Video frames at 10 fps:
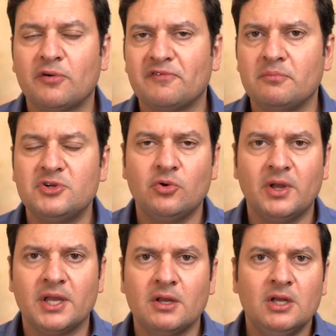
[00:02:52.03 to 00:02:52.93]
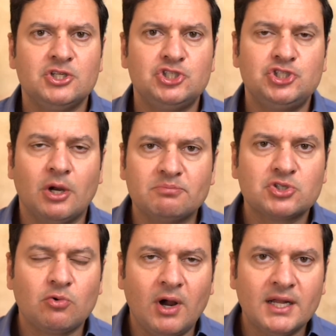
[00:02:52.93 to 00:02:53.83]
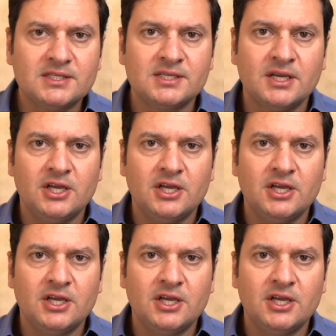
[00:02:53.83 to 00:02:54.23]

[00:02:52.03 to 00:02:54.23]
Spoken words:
from doing jump squats,